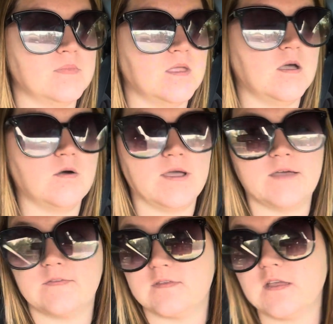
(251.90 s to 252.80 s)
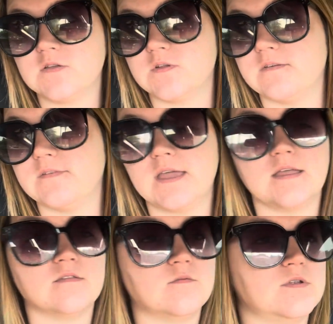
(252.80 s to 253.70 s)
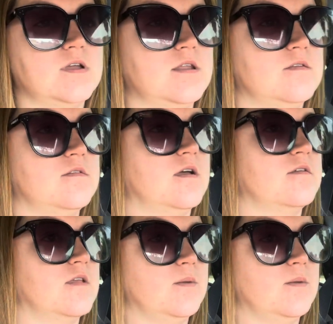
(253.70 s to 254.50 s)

oh, I have to schedule in advance, which kind of sucks.